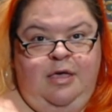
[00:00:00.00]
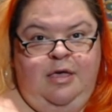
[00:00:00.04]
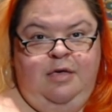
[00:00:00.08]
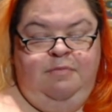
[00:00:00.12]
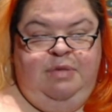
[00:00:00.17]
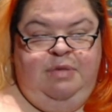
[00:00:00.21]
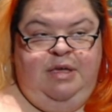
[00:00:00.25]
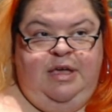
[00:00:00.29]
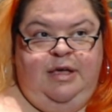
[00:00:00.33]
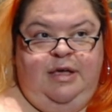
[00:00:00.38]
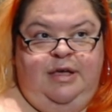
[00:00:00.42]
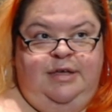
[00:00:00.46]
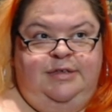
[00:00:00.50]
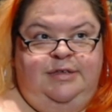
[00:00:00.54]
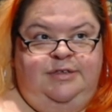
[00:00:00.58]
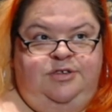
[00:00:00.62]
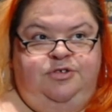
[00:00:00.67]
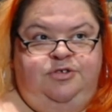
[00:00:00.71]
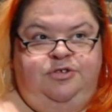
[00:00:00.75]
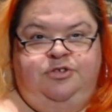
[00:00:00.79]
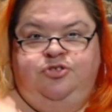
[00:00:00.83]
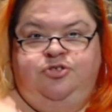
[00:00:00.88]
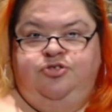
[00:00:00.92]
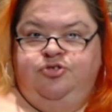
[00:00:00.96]
because you
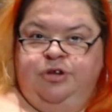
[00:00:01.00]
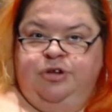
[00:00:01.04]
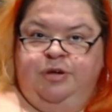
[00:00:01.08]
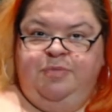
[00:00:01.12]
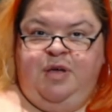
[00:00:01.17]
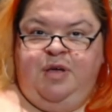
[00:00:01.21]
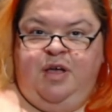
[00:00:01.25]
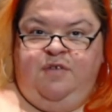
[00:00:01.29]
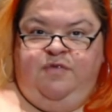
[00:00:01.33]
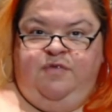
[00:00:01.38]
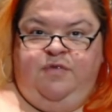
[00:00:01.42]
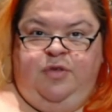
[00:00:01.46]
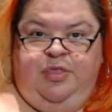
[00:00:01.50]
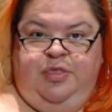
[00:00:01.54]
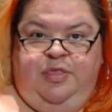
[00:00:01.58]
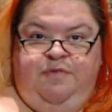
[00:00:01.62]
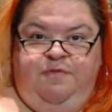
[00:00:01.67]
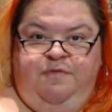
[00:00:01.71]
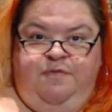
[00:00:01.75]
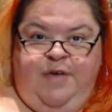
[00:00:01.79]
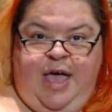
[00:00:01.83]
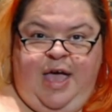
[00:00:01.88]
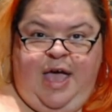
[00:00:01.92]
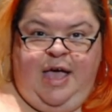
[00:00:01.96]
can trim off all the
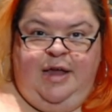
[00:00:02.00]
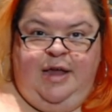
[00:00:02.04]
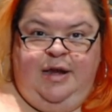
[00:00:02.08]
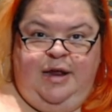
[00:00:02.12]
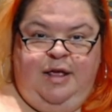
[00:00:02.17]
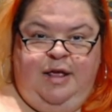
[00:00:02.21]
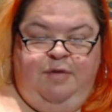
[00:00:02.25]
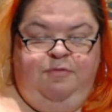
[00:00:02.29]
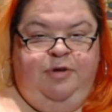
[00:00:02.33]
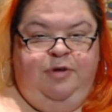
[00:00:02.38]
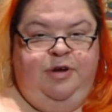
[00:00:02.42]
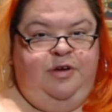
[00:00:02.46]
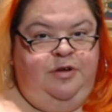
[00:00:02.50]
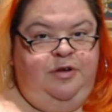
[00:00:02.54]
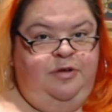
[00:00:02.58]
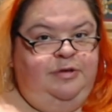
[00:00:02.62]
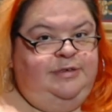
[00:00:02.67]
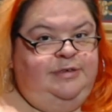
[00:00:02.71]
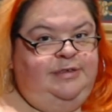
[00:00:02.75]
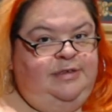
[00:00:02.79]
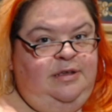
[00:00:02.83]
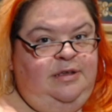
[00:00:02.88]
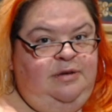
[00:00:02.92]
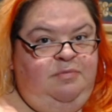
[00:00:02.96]
fat and
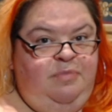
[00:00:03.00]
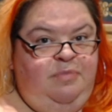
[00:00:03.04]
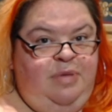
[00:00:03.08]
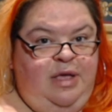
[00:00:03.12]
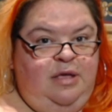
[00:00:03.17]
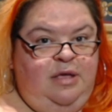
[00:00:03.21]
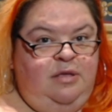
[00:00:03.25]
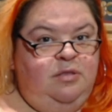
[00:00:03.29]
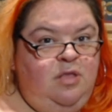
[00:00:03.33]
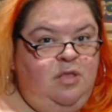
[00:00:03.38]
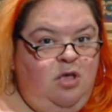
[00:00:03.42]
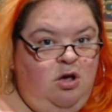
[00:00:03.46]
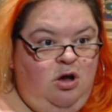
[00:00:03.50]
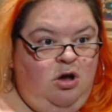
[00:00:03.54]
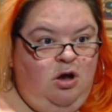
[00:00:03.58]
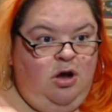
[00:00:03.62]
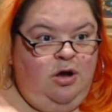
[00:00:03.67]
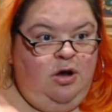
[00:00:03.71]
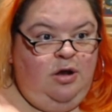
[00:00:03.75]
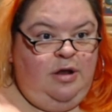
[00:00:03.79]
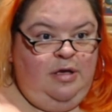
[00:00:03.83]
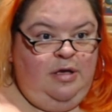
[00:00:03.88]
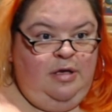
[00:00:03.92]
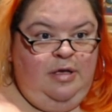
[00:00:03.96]
reduce it and make
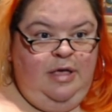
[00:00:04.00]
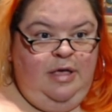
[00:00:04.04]
lard,